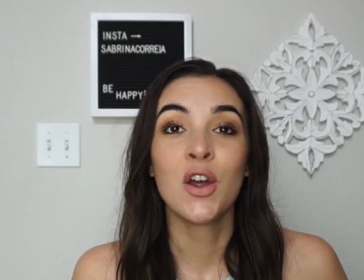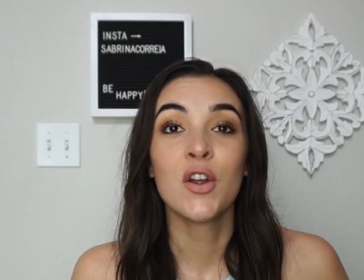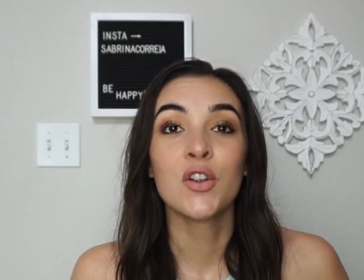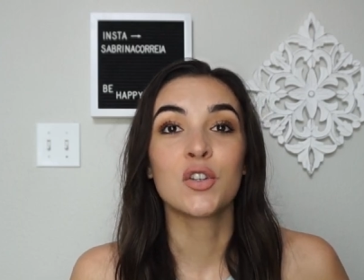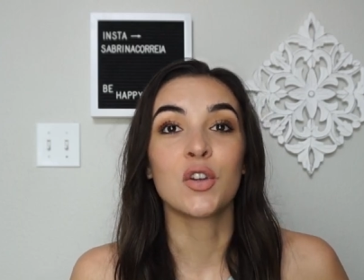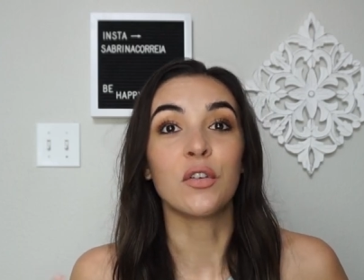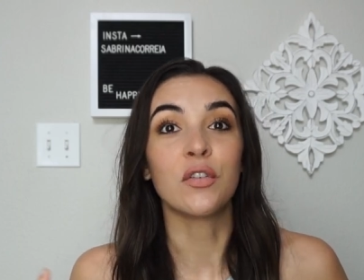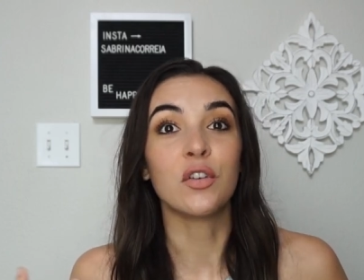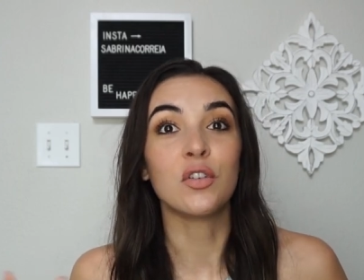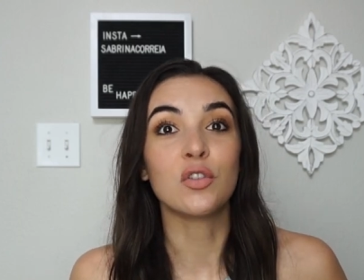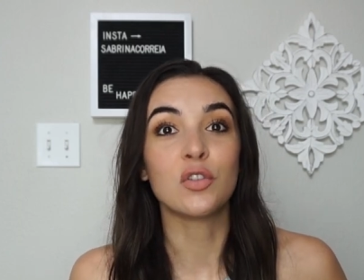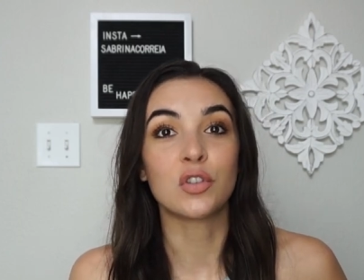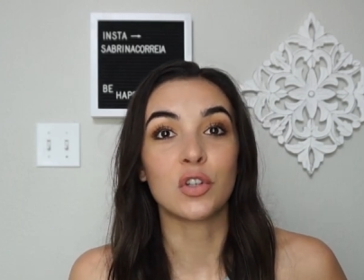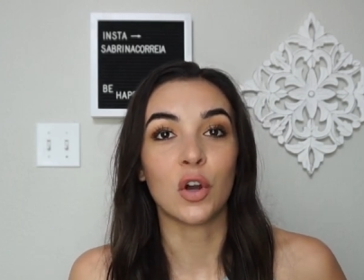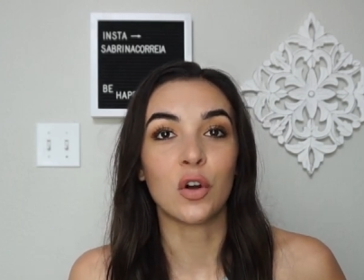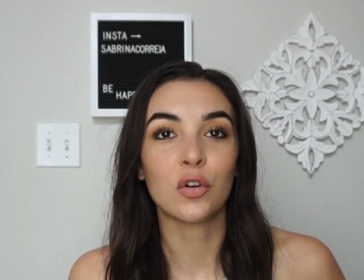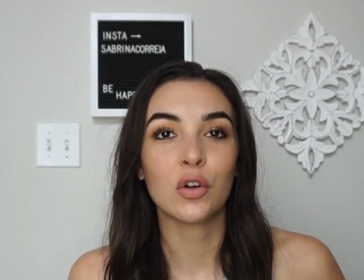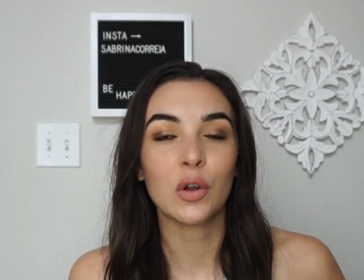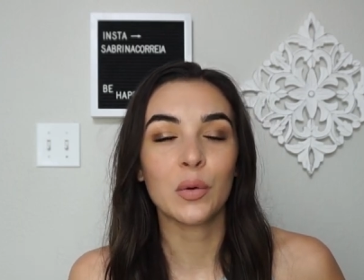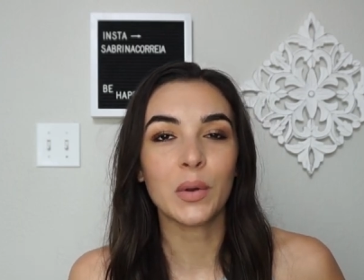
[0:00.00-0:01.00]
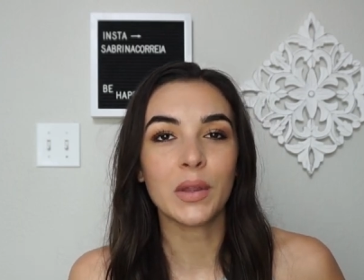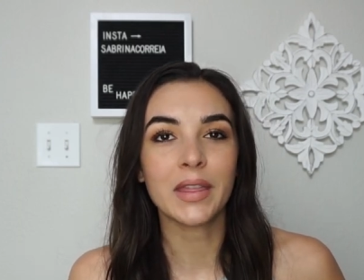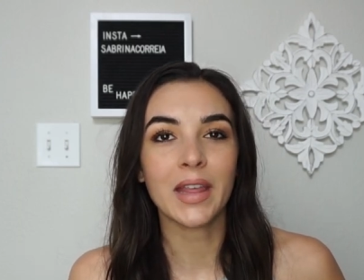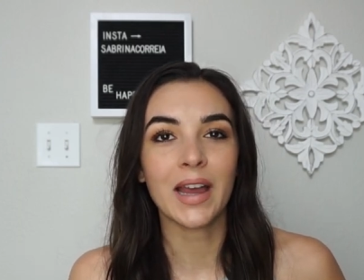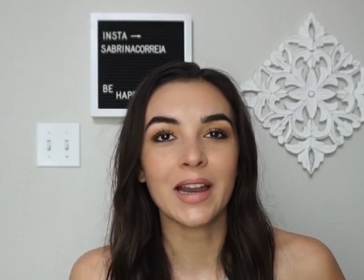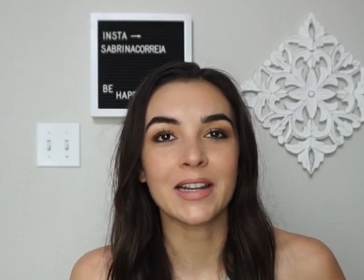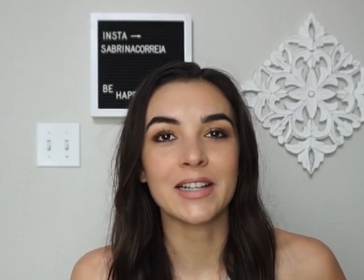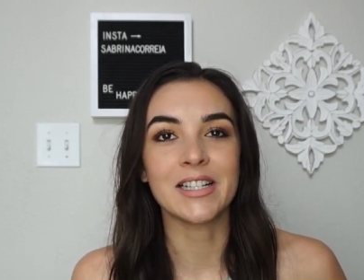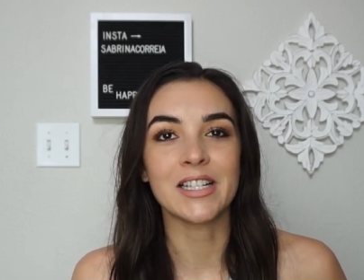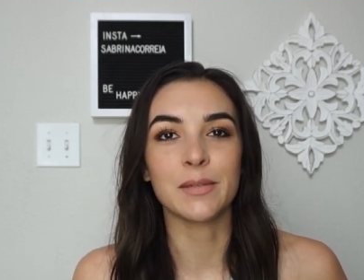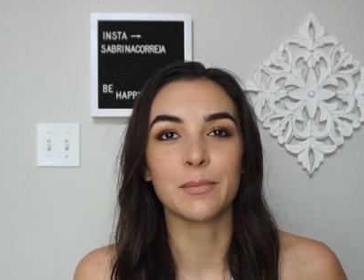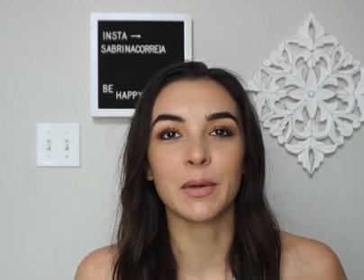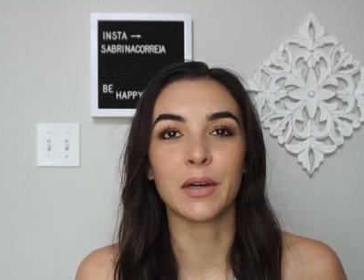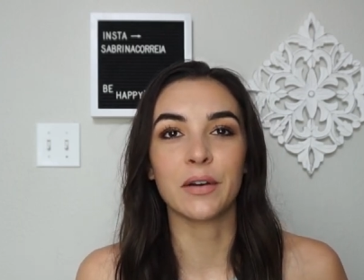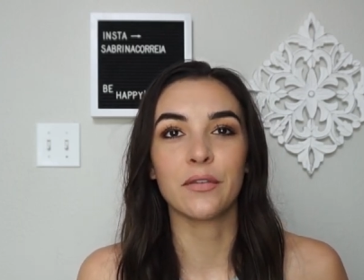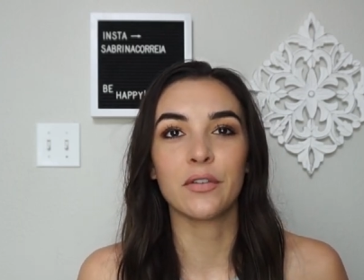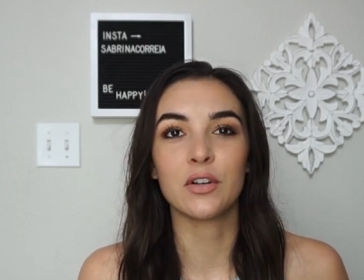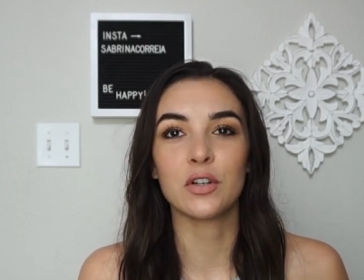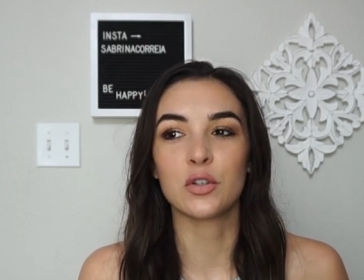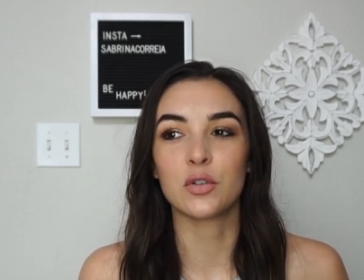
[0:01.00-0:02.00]
So if you don't know what that is,
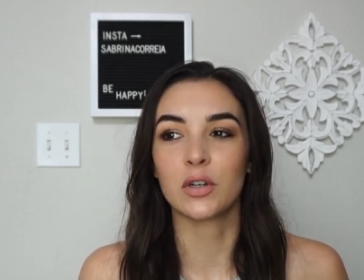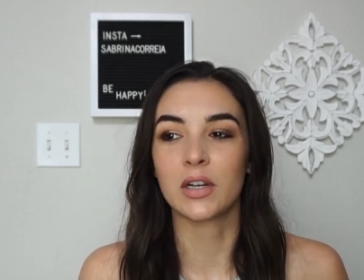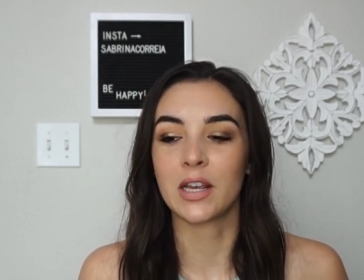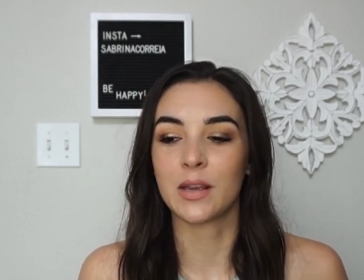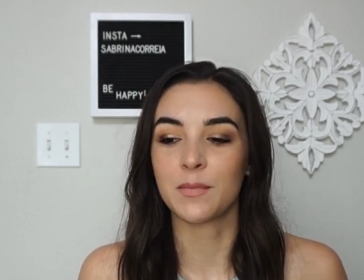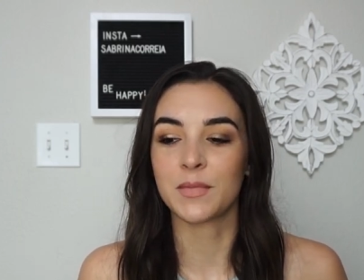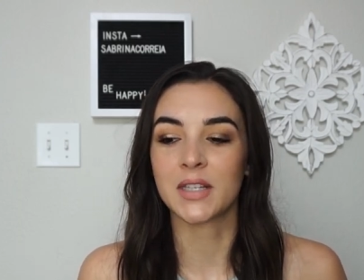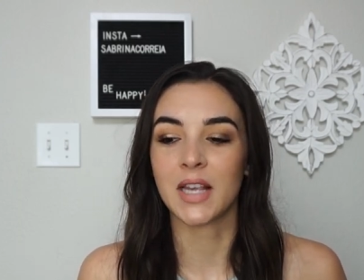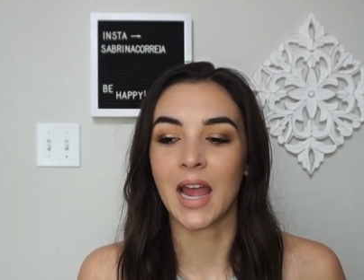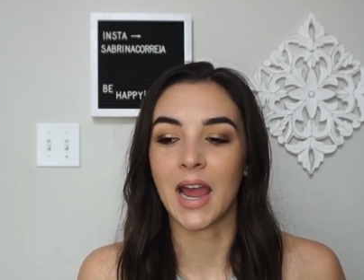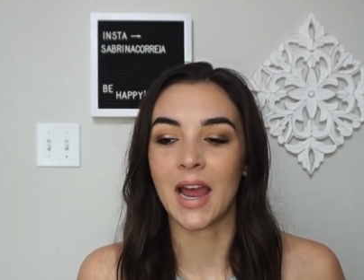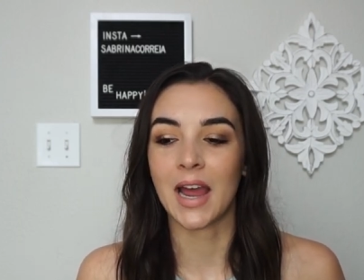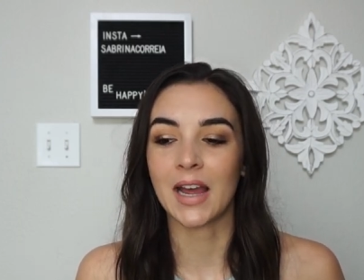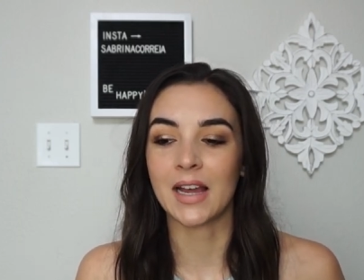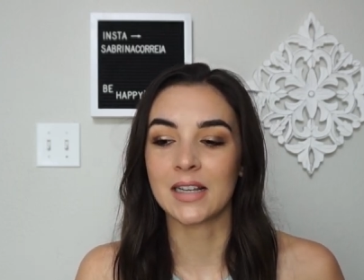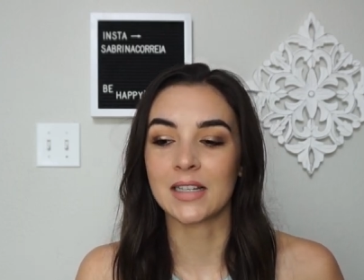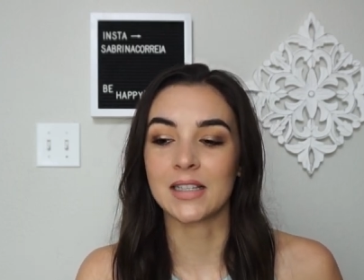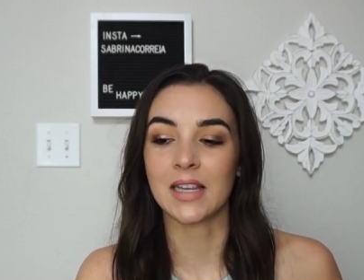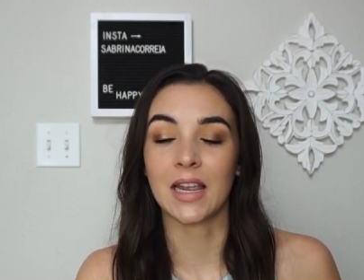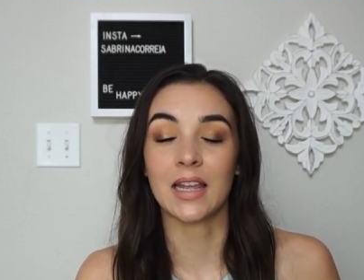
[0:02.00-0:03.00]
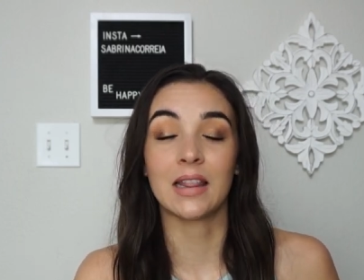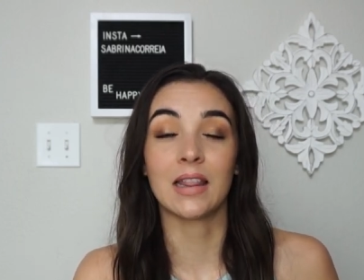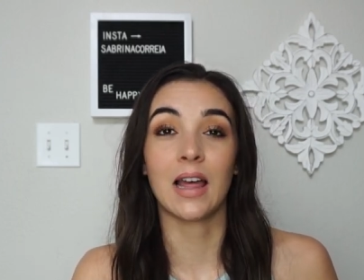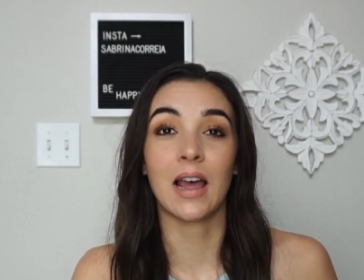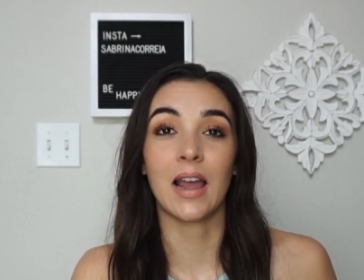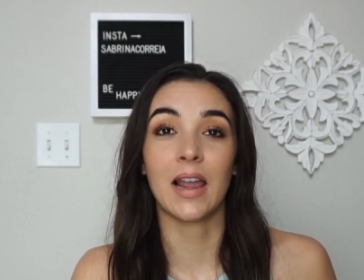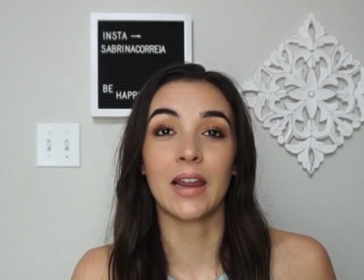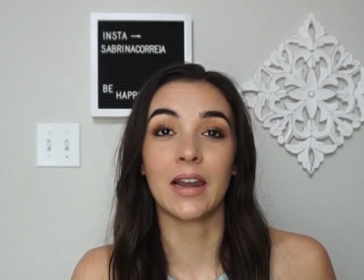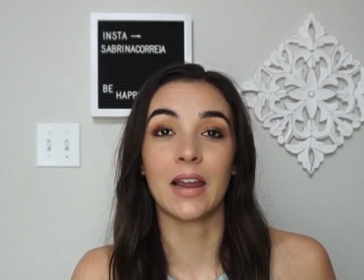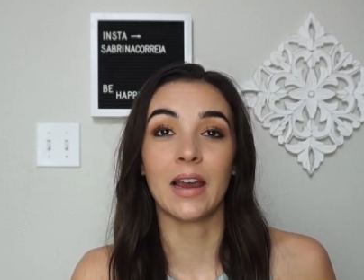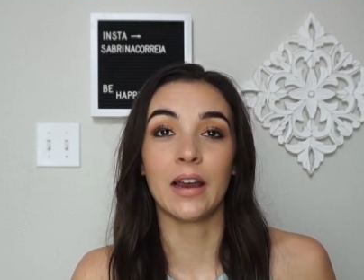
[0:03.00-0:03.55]
Barefoot Dreams has a line